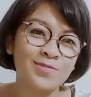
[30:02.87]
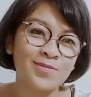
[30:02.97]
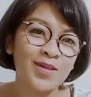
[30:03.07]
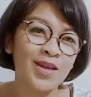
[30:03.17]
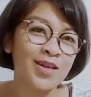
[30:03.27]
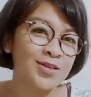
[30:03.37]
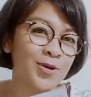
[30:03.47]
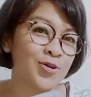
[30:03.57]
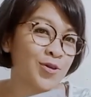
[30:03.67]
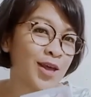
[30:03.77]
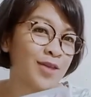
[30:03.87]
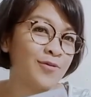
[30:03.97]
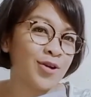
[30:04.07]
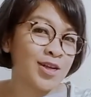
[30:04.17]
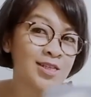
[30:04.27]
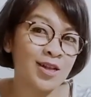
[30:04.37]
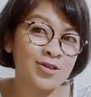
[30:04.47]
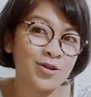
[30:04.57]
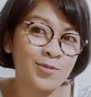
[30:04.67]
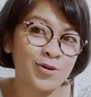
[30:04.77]
It's about your network. It's also
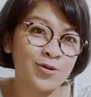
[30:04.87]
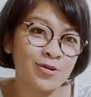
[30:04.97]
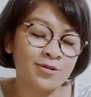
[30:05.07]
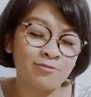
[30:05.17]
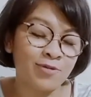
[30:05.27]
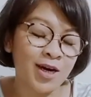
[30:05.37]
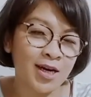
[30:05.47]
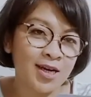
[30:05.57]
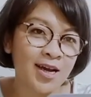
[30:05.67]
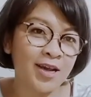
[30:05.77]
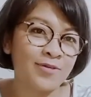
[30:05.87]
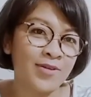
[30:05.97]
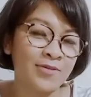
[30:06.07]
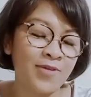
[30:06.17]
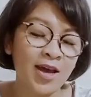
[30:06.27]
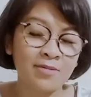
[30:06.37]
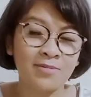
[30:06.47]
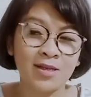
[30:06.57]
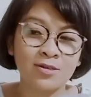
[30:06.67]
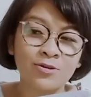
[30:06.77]
about your work kind of environment
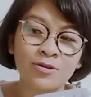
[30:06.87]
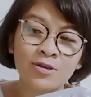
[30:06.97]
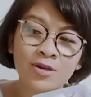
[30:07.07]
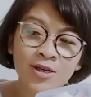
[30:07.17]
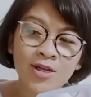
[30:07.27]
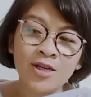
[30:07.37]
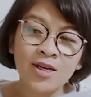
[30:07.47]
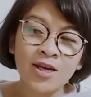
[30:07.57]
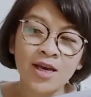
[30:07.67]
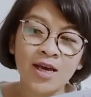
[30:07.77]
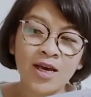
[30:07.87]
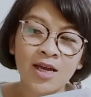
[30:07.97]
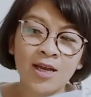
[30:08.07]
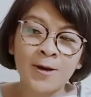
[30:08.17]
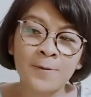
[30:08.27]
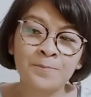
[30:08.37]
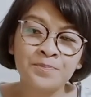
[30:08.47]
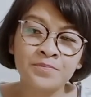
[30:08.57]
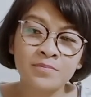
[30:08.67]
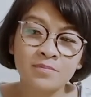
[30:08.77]
too. and
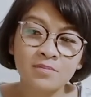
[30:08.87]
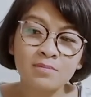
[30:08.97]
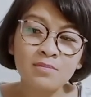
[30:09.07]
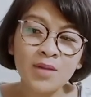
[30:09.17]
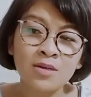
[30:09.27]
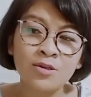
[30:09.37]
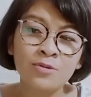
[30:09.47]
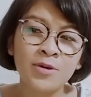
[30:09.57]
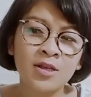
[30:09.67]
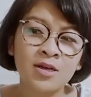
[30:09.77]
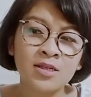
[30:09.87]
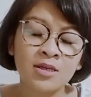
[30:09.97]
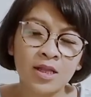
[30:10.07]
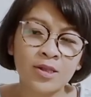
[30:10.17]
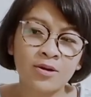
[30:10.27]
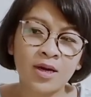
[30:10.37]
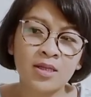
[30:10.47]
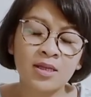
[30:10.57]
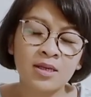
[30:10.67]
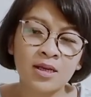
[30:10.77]
Jupiter is in retrograde
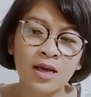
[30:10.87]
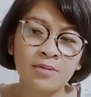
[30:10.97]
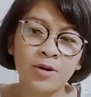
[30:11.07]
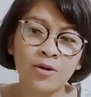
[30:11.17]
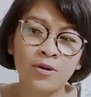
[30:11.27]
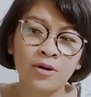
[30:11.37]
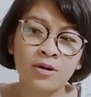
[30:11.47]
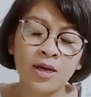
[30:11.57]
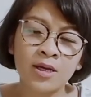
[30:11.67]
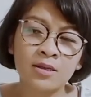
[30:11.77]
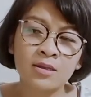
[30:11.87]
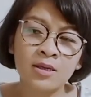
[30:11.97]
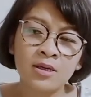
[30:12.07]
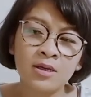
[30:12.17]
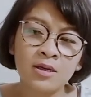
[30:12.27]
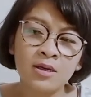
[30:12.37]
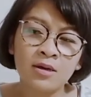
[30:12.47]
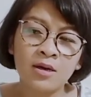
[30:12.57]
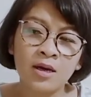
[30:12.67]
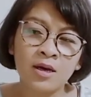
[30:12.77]
in Capricorn, right?
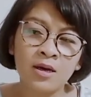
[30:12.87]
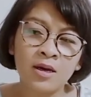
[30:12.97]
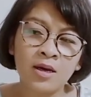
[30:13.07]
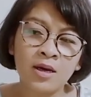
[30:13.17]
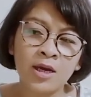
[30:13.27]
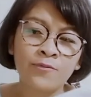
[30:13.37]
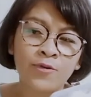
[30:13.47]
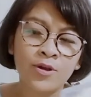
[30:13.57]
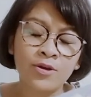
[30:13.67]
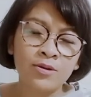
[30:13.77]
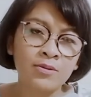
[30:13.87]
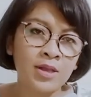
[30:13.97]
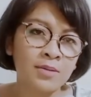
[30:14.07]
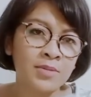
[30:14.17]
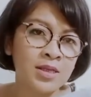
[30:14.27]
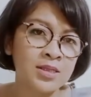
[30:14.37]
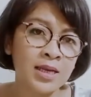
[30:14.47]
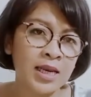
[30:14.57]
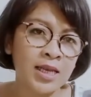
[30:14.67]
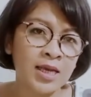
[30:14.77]
And for you, that means an
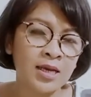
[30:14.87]
ending.